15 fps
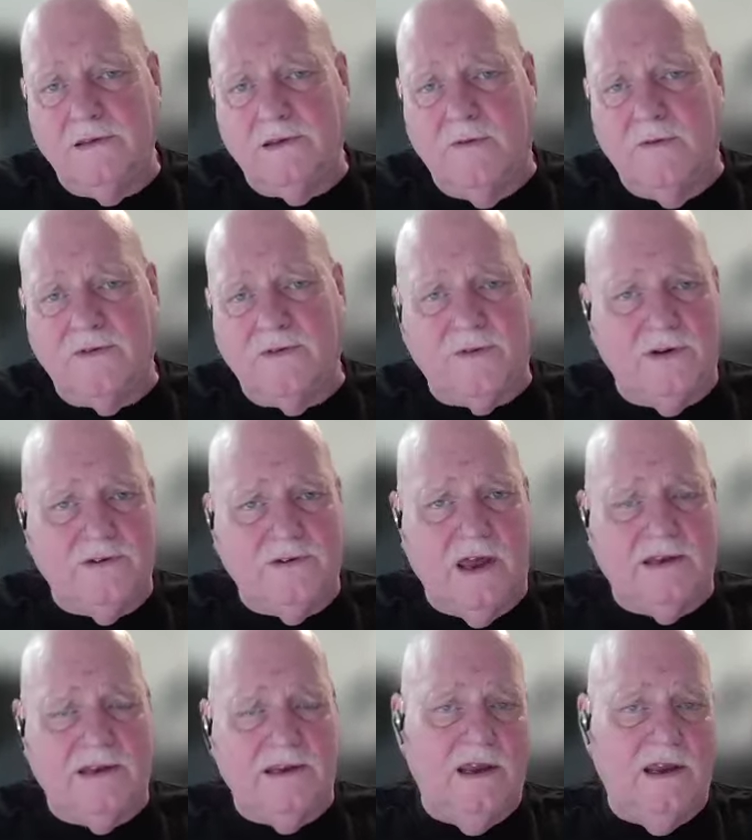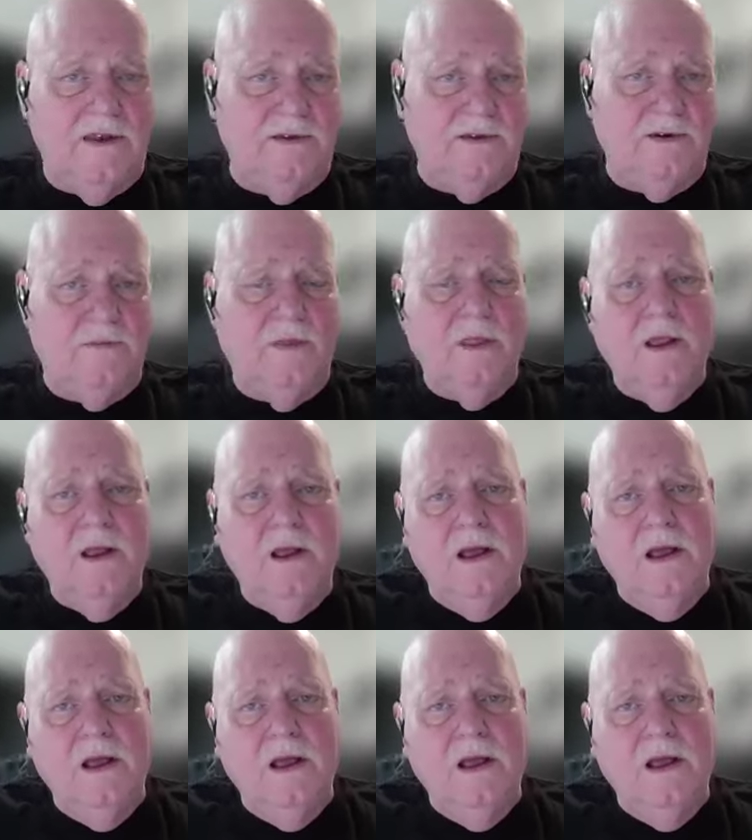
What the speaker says: and some of his friends got together.